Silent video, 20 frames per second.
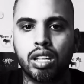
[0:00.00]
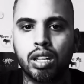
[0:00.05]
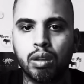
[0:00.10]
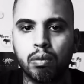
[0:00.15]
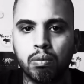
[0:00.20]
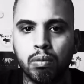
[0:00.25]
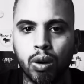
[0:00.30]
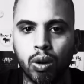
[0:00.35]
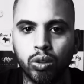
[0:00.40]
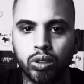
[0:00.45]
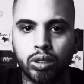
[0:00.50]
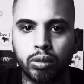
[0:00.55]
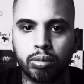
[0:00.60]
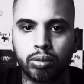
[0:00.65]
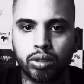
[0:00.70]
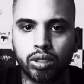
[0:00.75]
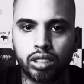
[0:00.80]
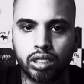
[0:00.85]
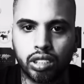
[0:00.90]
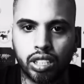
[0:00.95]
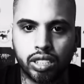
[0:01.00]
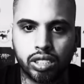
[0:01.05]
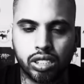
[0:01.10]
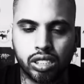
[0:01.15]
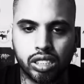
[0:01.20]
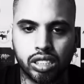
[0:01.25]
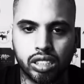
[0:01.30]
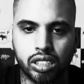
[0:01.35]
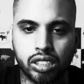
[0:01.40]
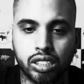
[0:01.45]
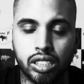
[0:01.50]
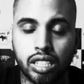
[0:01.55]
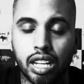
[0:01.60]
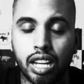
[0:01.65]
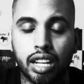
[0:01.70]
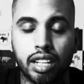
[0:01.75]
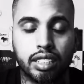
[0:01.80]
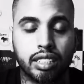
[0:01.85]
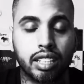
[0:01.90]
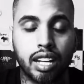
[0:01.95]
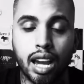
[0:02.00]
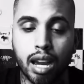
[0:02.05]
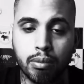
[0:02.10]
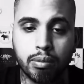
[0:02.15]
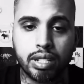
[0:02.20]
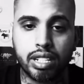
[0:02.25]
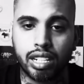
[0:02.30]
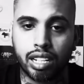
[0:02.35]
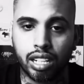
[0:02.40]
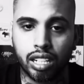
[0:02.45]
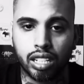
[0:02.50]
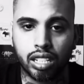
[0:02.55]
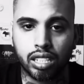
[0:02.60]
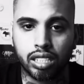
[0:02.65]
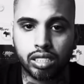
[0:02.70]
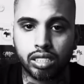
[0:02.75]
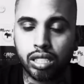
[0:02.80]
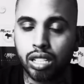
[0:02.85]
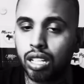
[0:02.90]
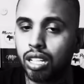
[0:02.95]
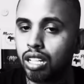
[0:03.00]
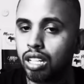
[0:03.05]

in multiple sessions, not because